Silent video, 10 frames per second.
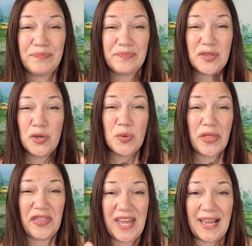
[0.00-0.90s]
you
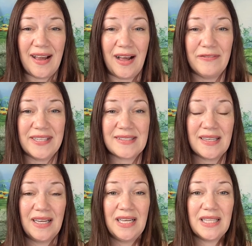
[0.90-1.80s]
think of,
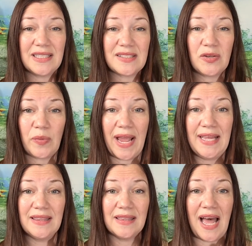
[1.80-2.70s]
this
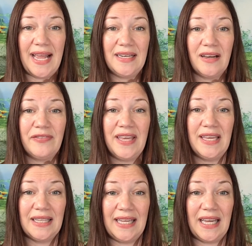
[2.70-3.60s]
great light of
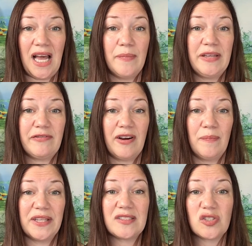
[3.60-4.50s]
healing coming from
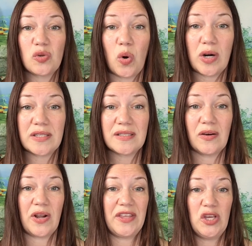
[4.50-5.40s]
the source
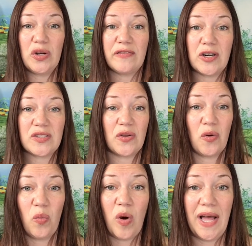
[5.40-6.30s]
or the universe or the
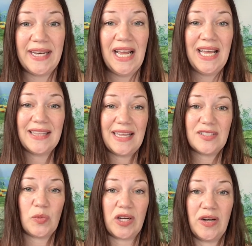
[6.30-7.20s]
one. That is
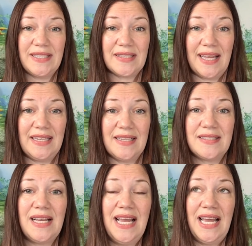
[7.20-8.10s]
what Christ light is,
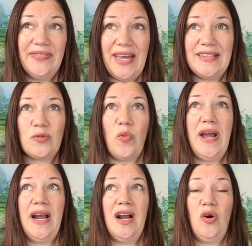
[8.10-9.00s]
and that is
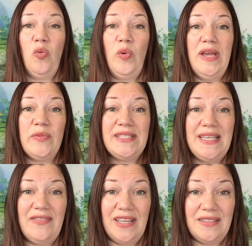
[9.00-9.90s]
where we
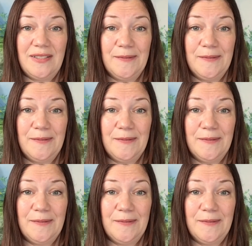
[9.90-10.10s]
receive it.